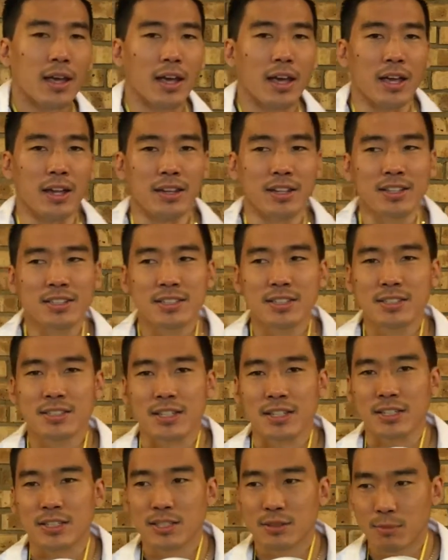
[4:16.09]
And this is
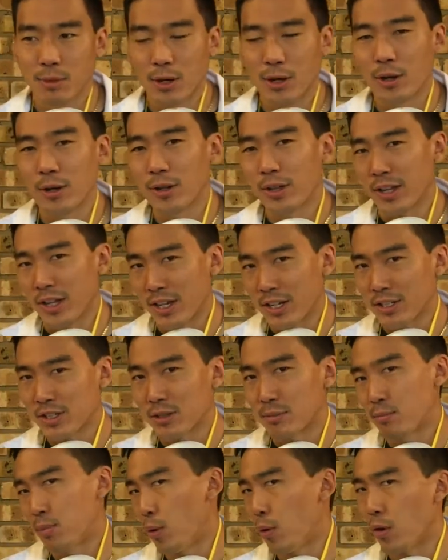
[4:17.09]
a small
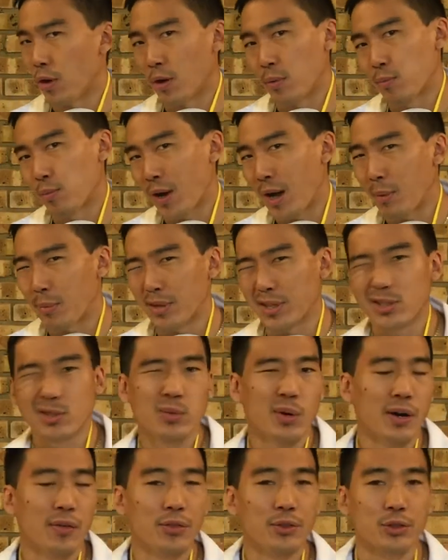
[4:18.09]
Asian boy, probably
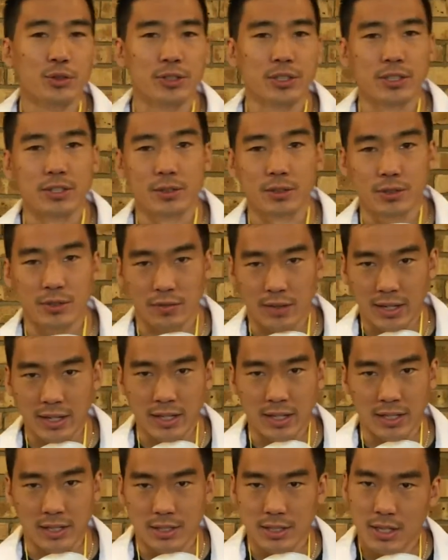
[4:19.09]
12, 13 years of
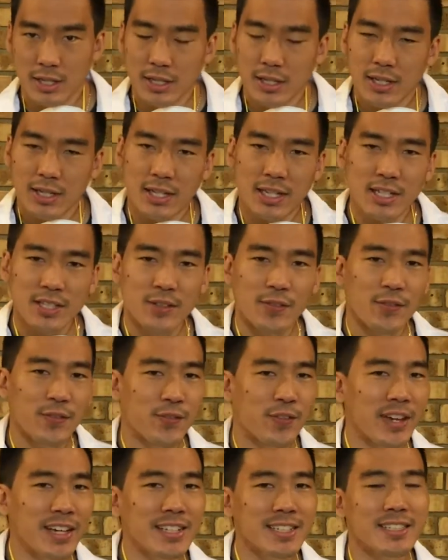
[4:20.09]
age. His
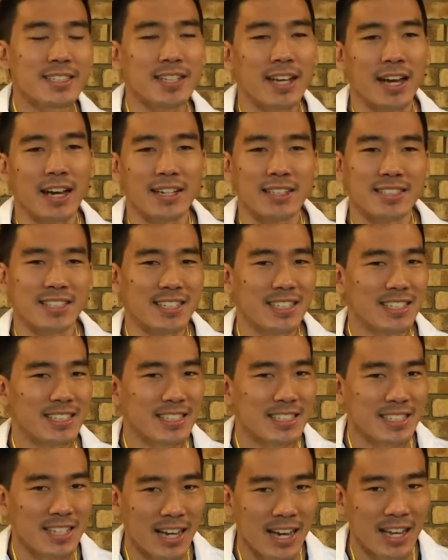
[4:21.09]
face size is
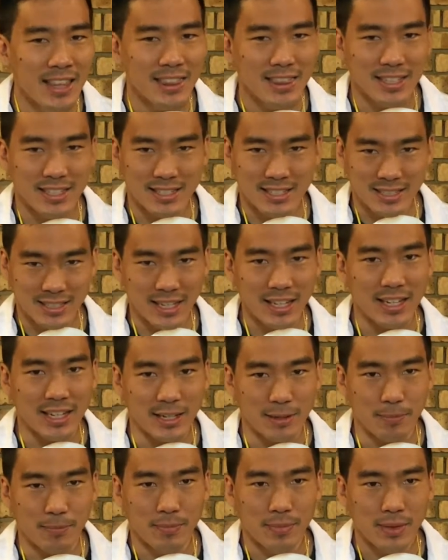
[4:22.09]
not the
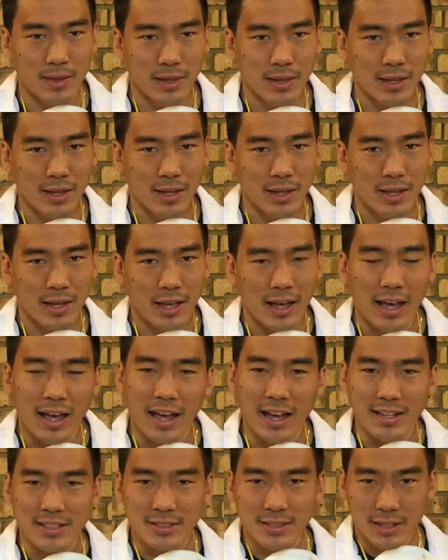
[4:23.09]
same
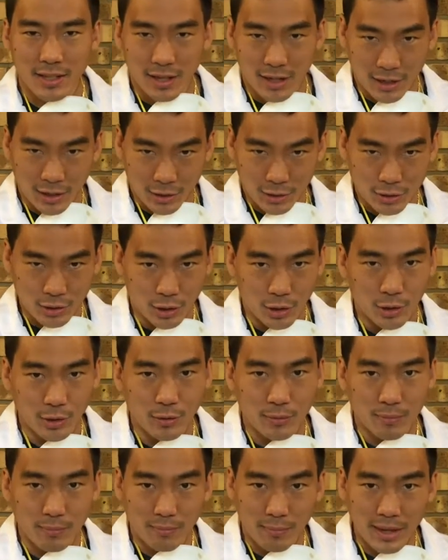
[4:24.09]
as an adult
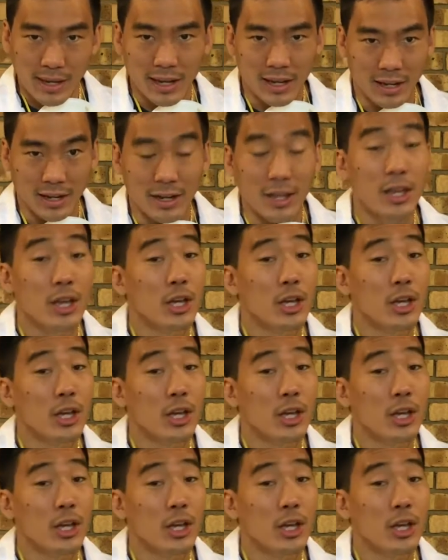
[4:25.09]
man.